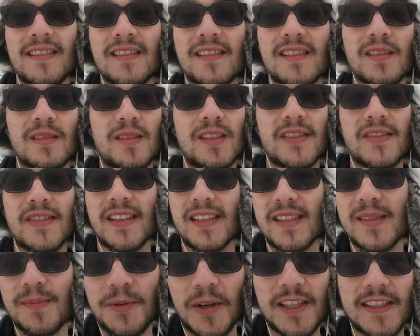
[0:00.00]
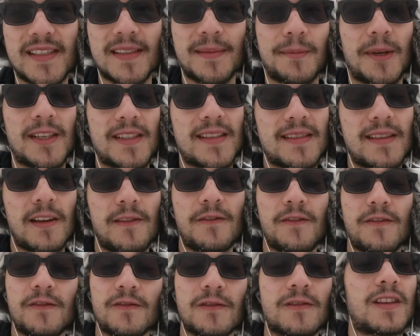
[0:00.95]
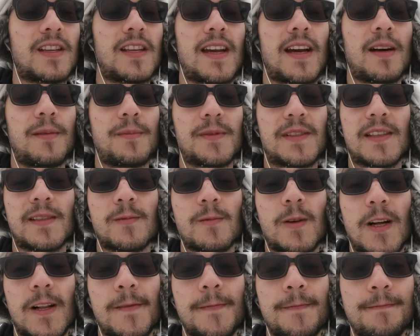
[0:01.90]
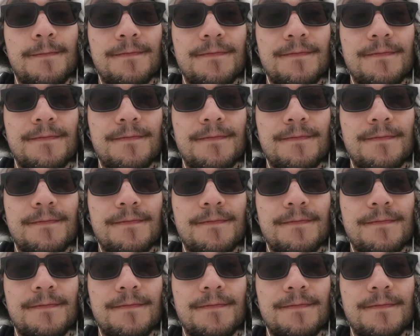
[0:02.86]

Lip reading: so just expressing myself really helps as well.